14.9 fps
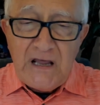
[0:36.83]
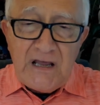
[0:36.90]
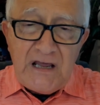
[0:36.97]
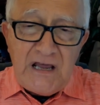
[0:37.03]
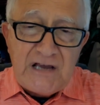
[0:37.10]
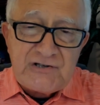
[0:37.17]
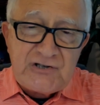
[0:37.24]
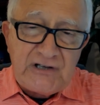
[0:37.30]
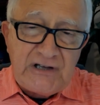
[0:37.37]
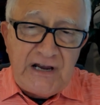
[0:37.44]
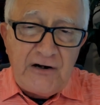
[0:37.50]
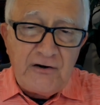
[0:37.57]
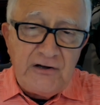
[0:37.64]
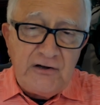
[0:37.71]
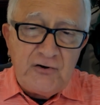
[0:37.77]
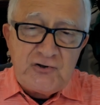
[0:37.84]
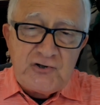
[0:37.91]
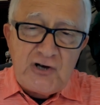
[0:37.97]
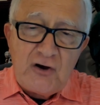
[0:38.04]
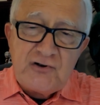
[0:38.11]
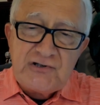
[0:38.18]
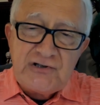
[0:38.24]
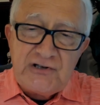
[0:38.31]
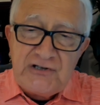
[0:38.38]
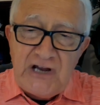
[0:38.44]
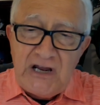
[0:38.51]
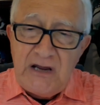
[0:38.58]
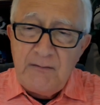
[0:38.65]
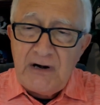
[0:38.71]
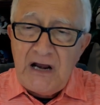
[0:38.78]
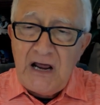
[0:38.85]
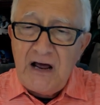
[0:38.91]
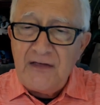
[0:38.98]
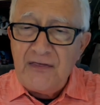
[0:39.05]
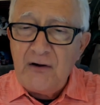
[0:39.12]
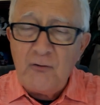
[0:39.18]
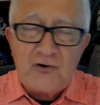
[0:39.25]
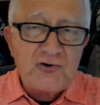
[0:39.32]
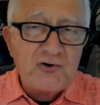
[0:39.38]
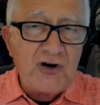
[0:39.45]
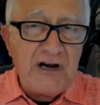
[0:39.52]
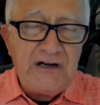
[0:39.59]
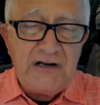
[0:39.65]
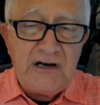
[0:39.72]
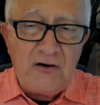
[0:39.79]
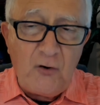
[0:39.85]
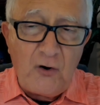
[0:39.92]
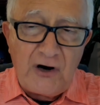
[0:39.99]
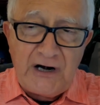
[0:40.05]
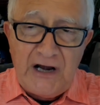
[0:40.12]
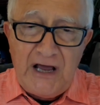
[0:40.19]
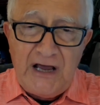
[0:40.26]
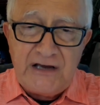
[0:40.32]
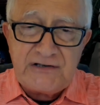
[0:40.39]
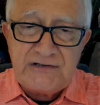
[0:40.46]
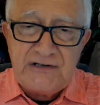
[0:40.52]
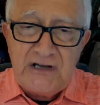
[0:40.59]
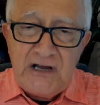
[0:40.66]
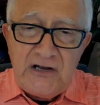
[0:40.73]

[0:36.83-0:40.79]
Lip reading: As a leader, you chose the team and how they were trained and organized.